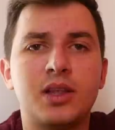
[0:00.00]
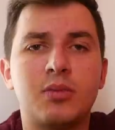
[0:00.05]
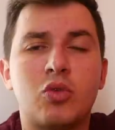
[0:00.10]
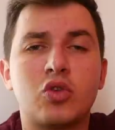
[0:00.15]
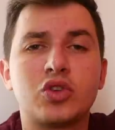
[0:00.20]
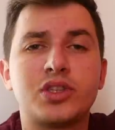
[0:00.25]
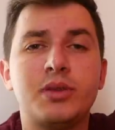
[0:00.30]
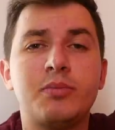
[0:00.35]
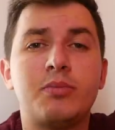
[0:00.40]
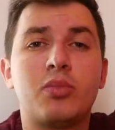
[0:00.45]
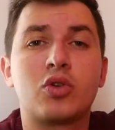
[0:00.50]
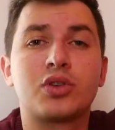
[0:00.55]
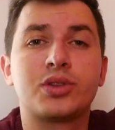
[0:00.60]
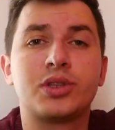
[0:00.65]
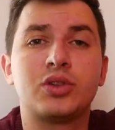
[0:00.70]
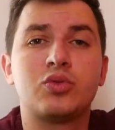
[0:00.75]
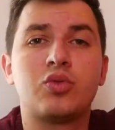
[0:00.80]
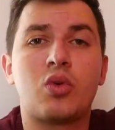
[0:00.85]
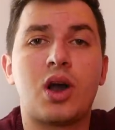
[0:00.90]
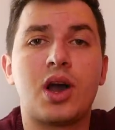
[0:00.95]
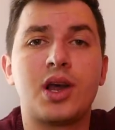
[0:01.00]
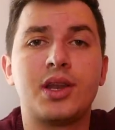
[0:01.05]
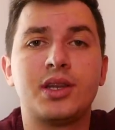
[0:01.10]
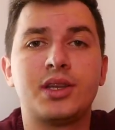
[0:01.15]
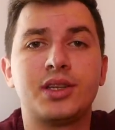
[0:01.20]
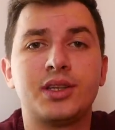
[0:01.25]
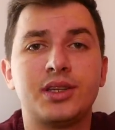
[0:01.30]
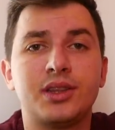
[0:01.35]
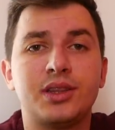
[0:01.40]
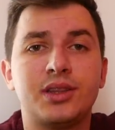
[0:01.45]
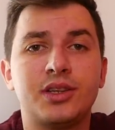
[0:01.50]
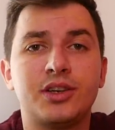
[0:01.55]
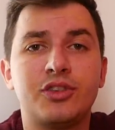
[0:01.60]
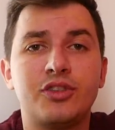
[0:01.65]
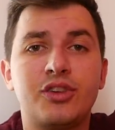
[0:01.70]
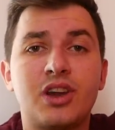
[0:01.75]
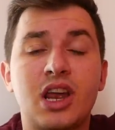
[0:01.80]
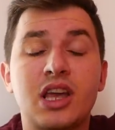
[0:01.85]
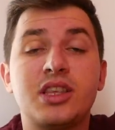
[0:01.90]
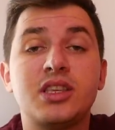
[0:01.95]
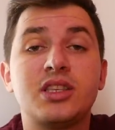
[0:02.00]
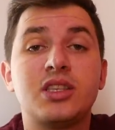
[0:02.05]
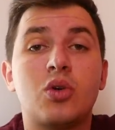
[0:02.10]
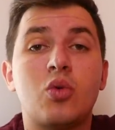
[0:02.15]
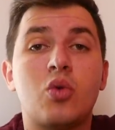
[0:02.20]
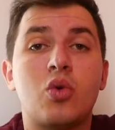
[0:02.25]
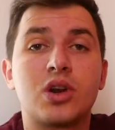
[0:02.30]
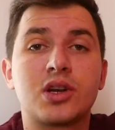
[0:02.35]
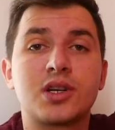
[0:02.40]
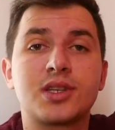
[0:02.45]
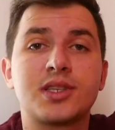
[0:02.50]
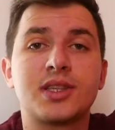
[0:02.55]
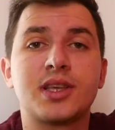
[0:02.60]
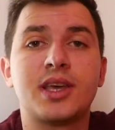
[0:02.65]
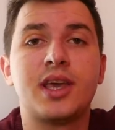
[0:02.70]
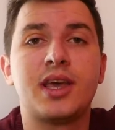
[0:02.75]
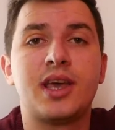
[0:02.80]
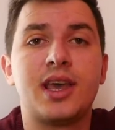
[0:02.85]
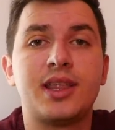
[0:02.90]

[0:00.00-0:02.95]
The most important one, regret is the worst,